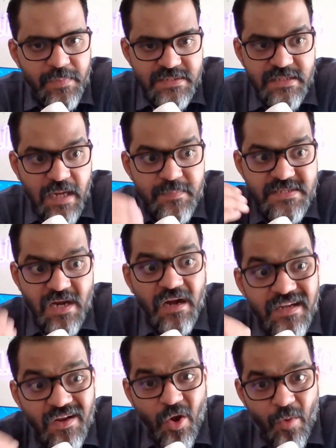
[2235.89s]
They prescribe
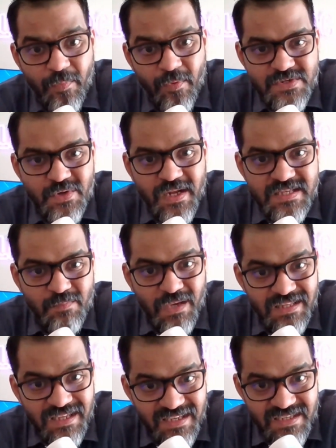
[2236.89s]
starting compounds known as
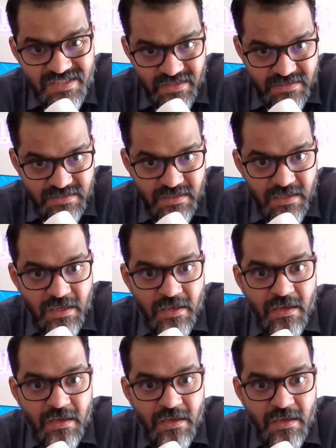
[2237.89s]
mother tinctures